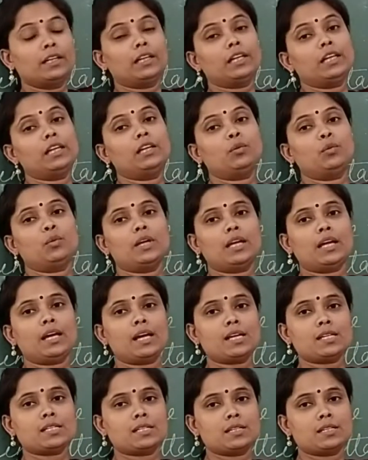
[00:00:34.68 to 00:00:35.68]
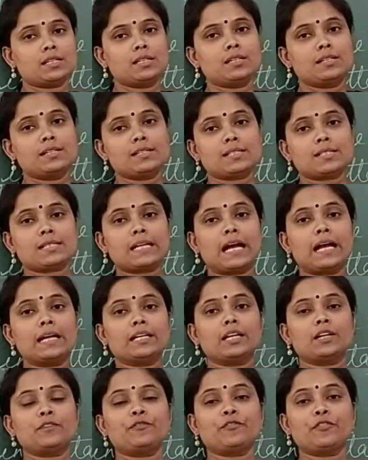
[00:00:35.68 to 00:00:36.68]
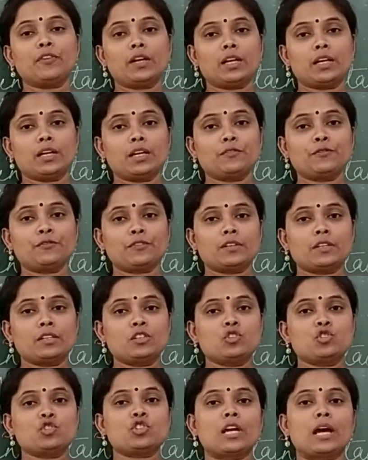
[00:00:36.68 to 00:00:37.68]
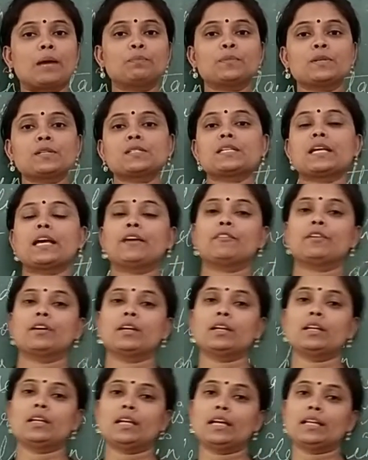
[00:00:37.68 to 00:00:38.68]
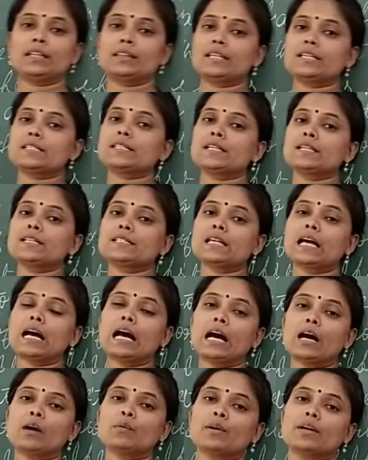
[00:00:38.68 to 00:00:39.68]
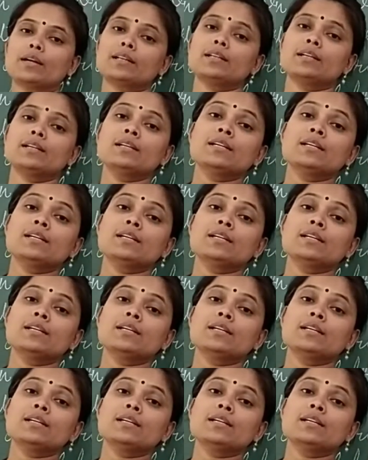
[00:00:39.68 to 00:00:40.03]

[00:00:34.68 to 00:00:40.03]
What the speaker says: EVS Standard 5th Chapter 7, and this is our